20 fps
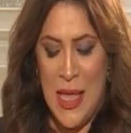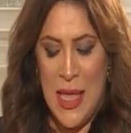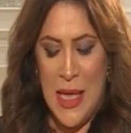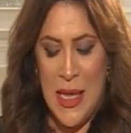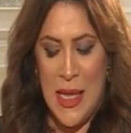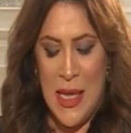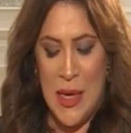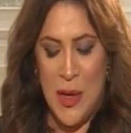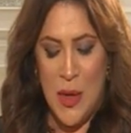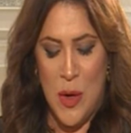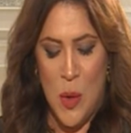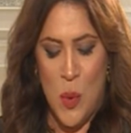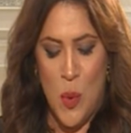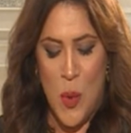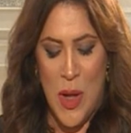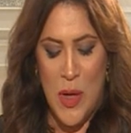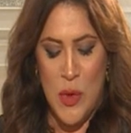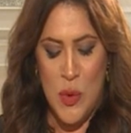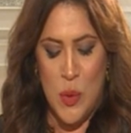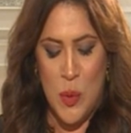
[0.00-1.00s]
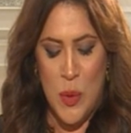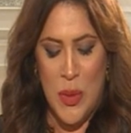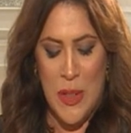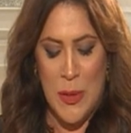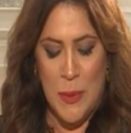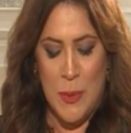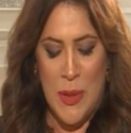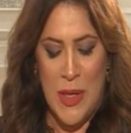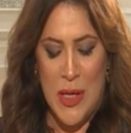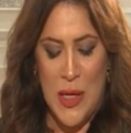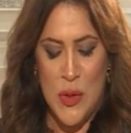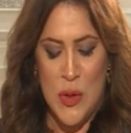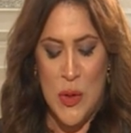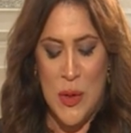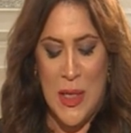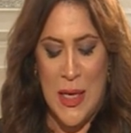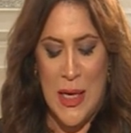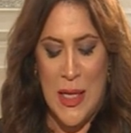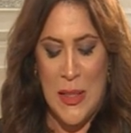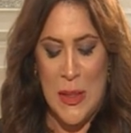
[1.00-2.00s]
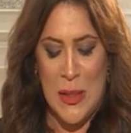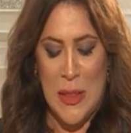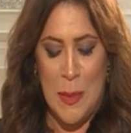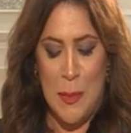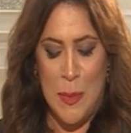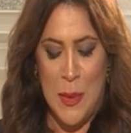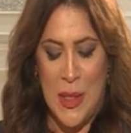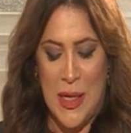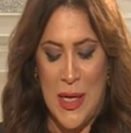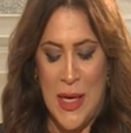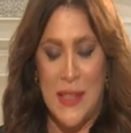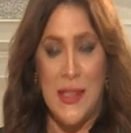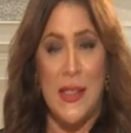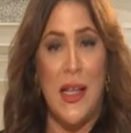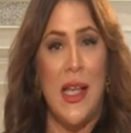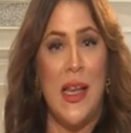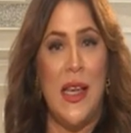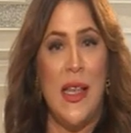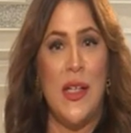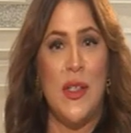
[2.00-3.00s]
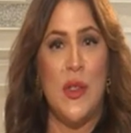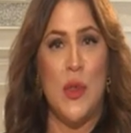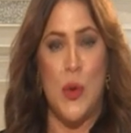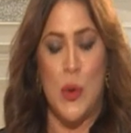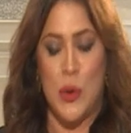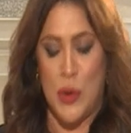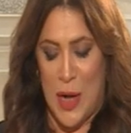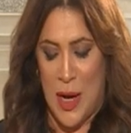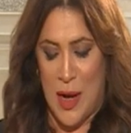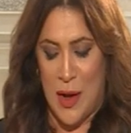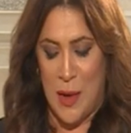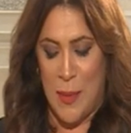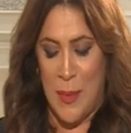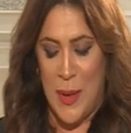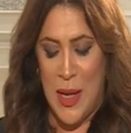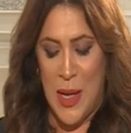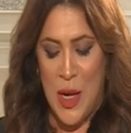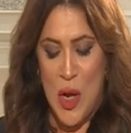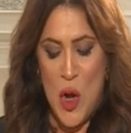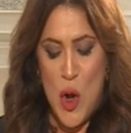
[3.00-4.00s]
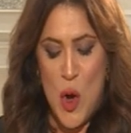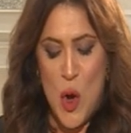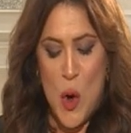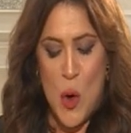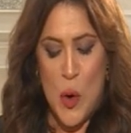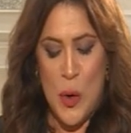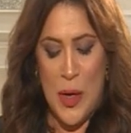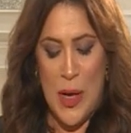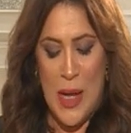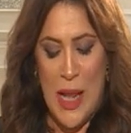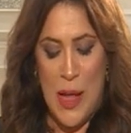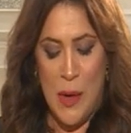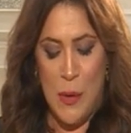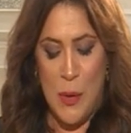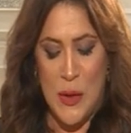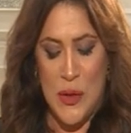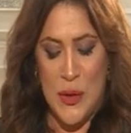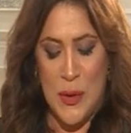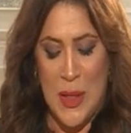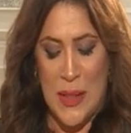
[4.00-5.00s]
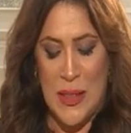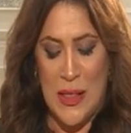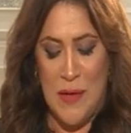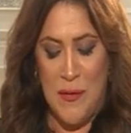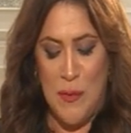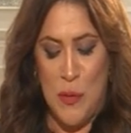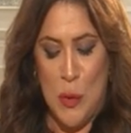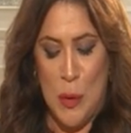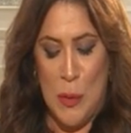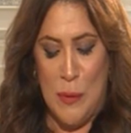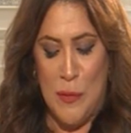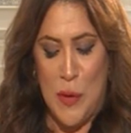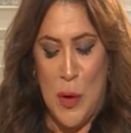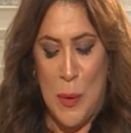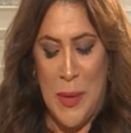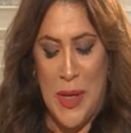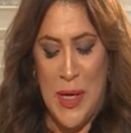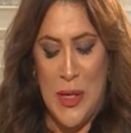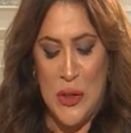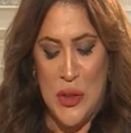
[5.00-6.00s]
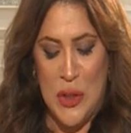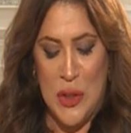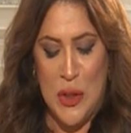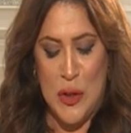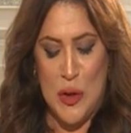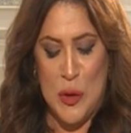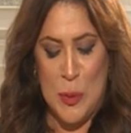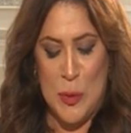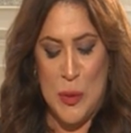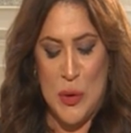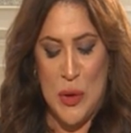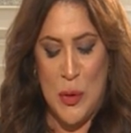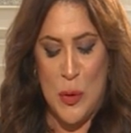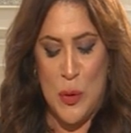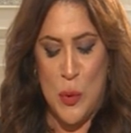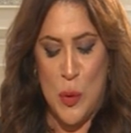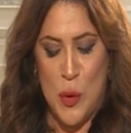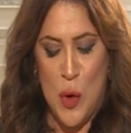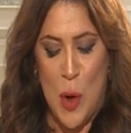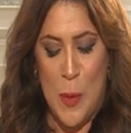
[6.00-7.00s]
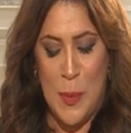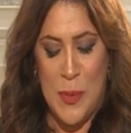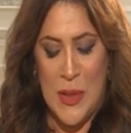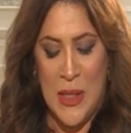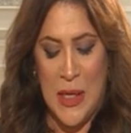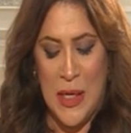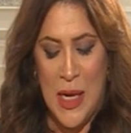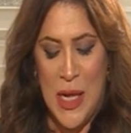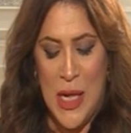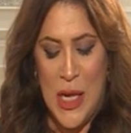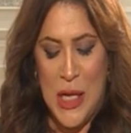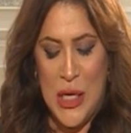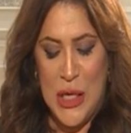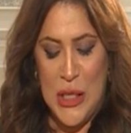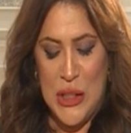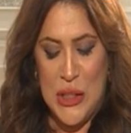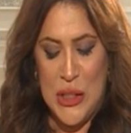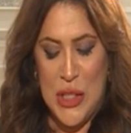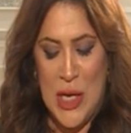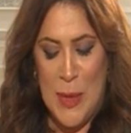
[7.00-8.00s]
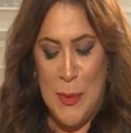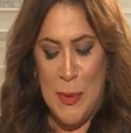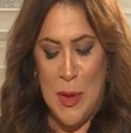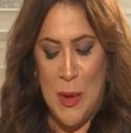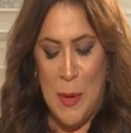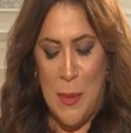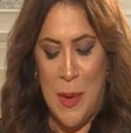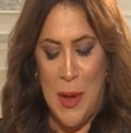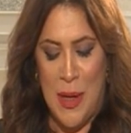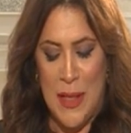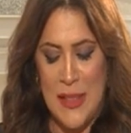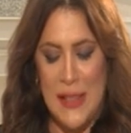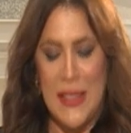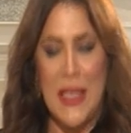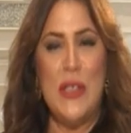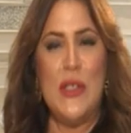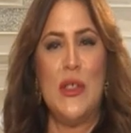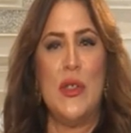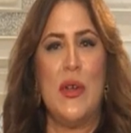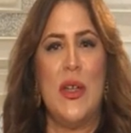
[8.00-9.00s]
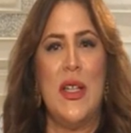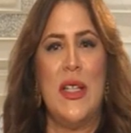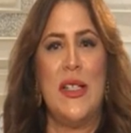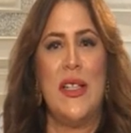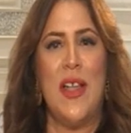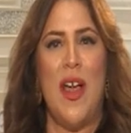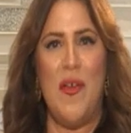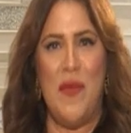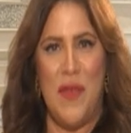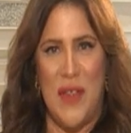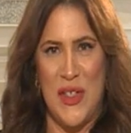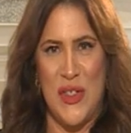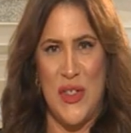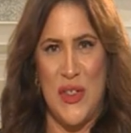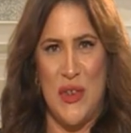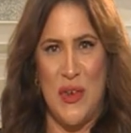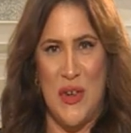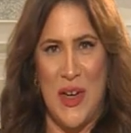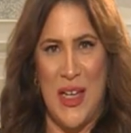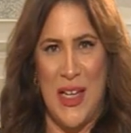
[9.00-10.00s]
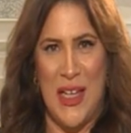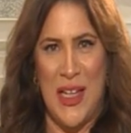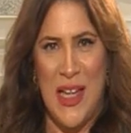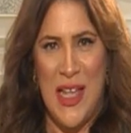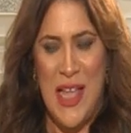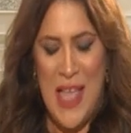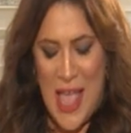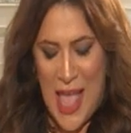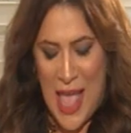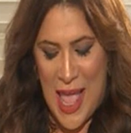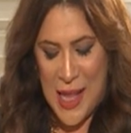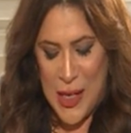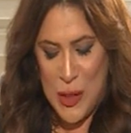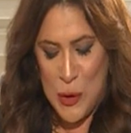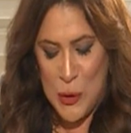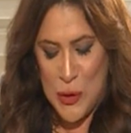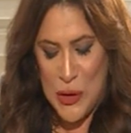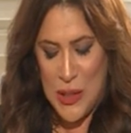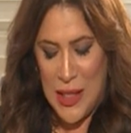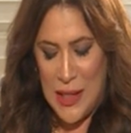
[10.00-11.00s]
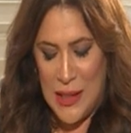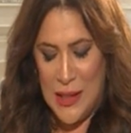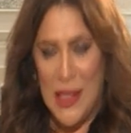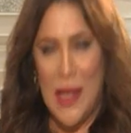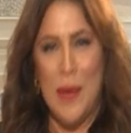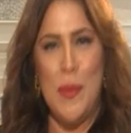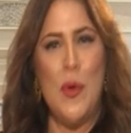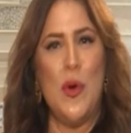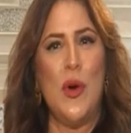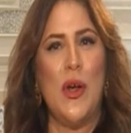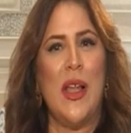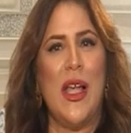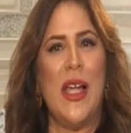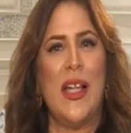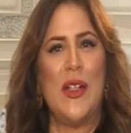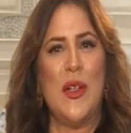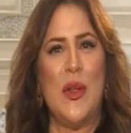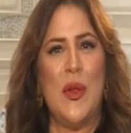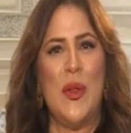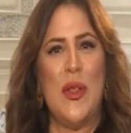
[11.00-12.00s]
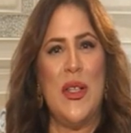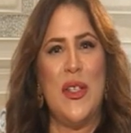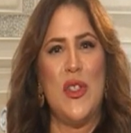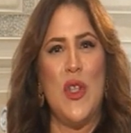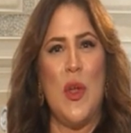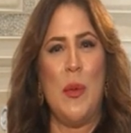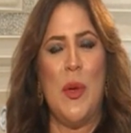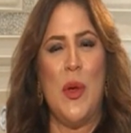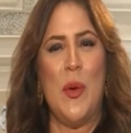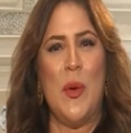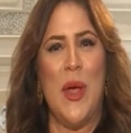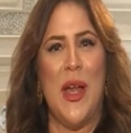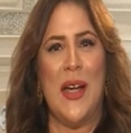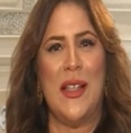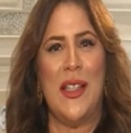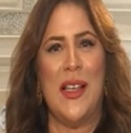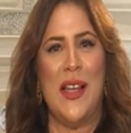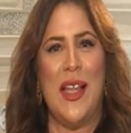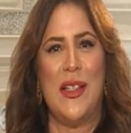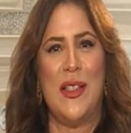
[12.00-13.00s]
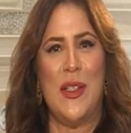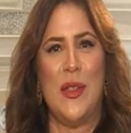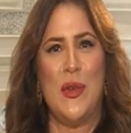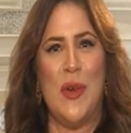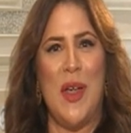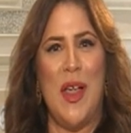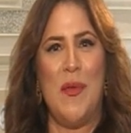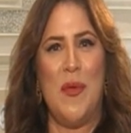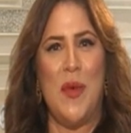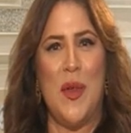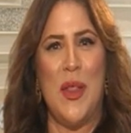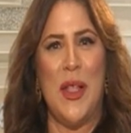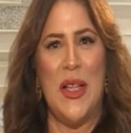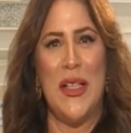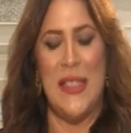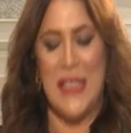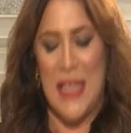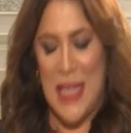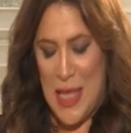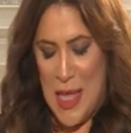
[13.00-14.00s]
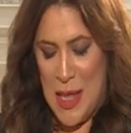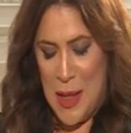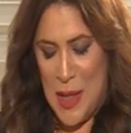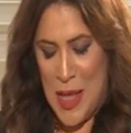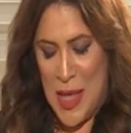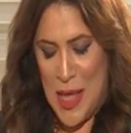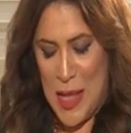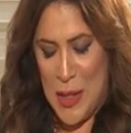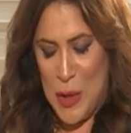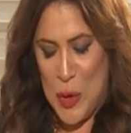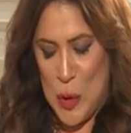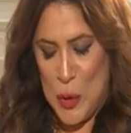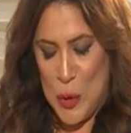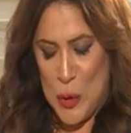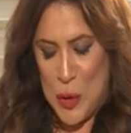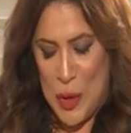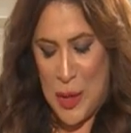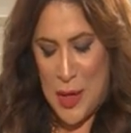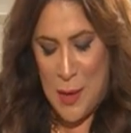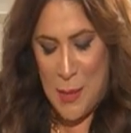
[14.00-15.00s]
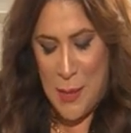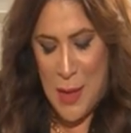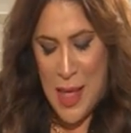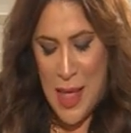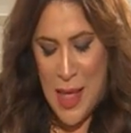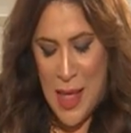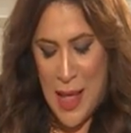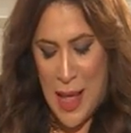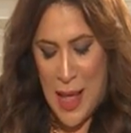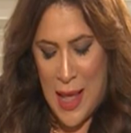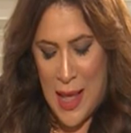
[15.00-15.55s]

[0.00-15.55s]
In what we speak today, simply a dialect or Arabic, or a language that evolved from ancient Egyptians through Coptic, shaped by centuries of history. And to shed more light on this topic, we are delighted to have with us Dr. Maha.